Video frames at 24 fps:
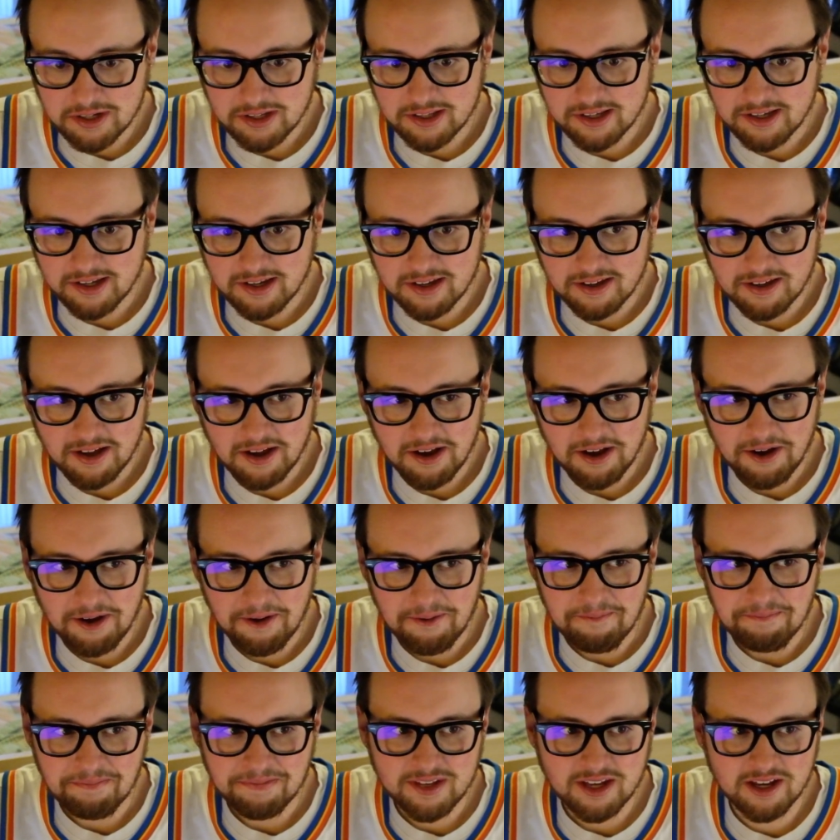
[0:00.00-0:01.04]
really.
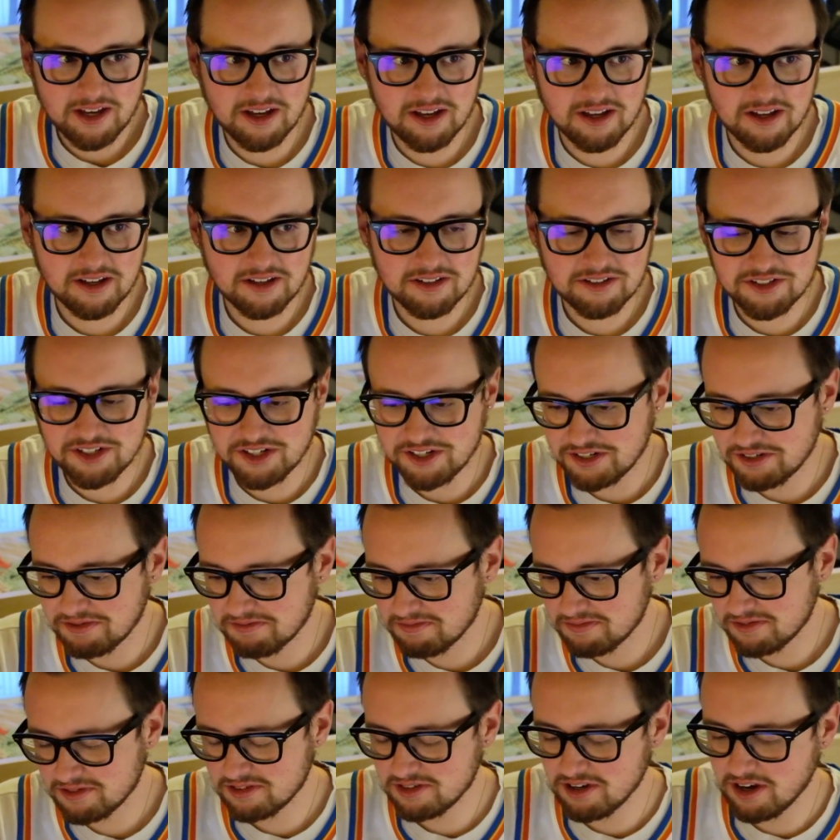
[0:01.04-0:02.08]
Let's
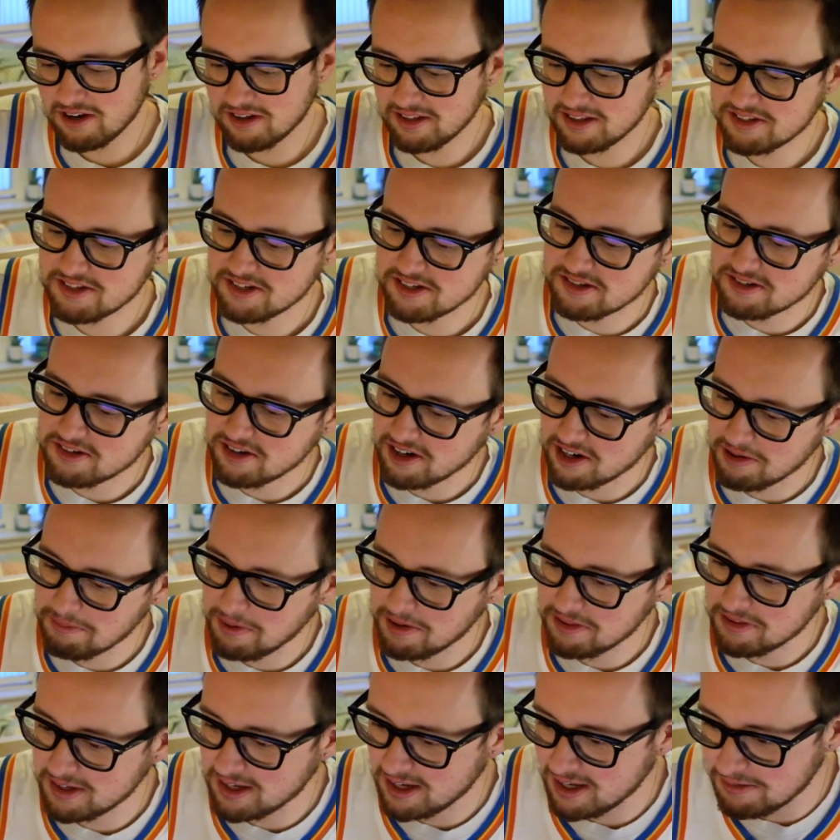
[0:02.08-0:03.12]
just talk
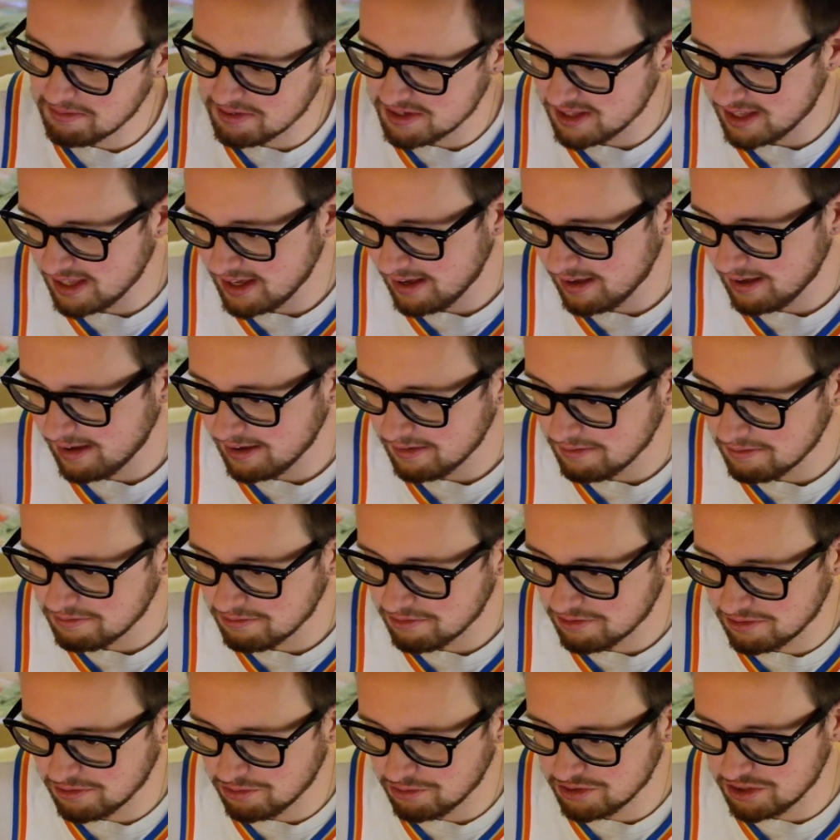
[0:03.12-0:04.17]
about the games they had
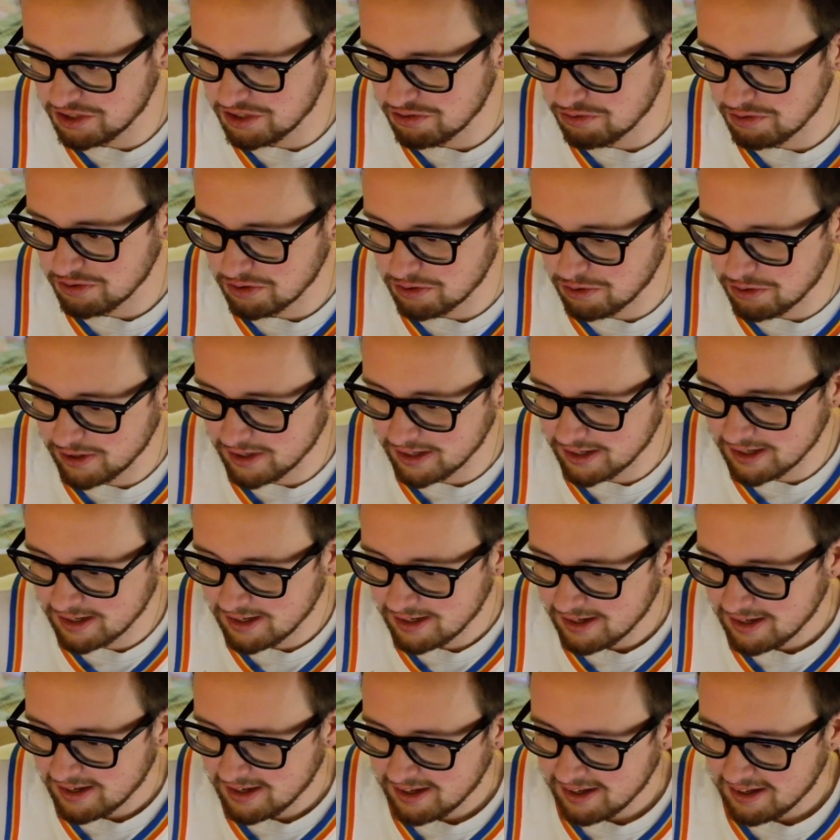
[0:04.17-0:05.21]
just real quick.
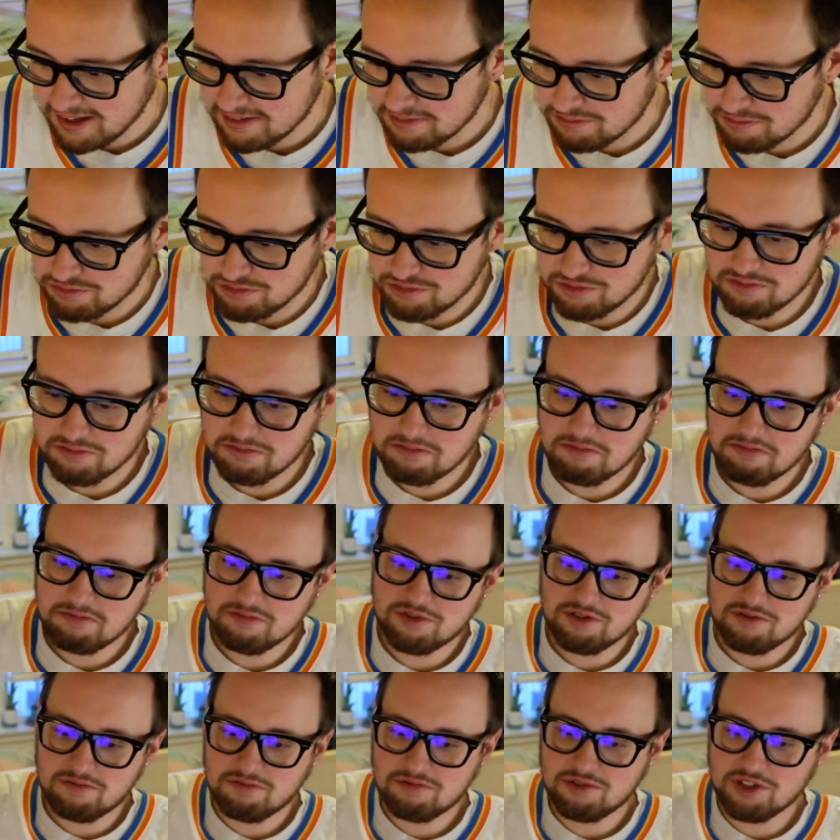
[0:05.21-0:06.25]

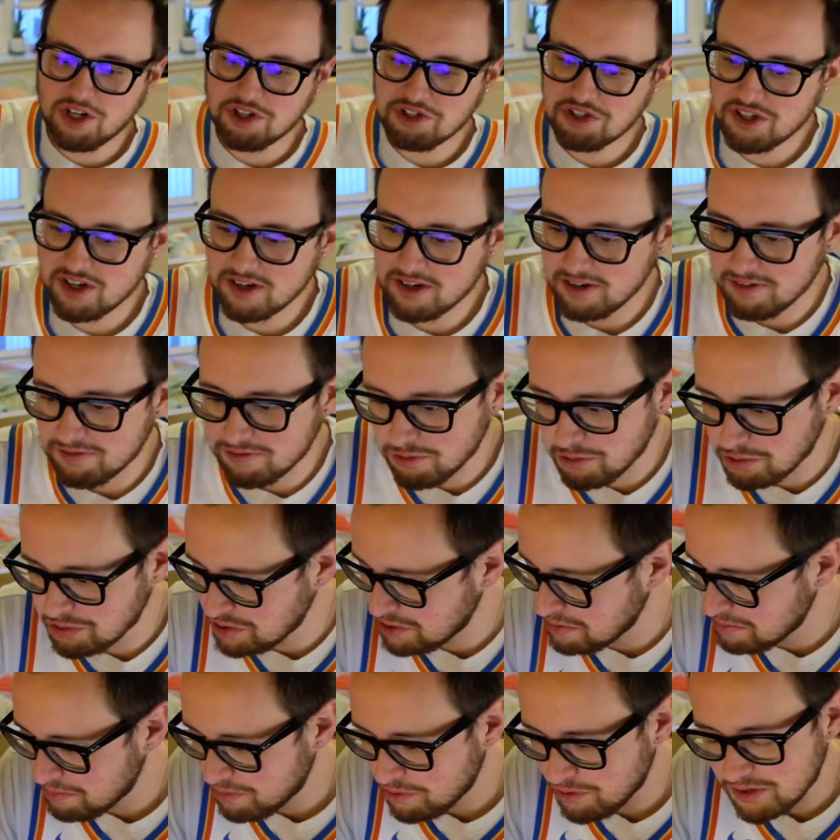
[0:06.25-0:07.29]
Josh Giddey,
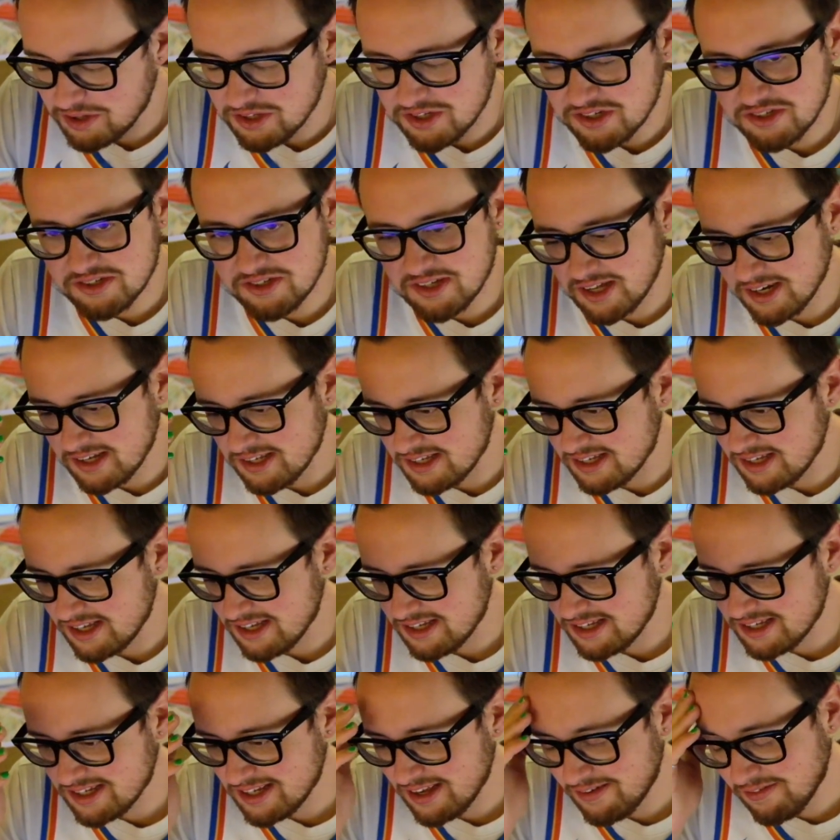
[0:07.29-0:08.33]
14 points, 10 assists,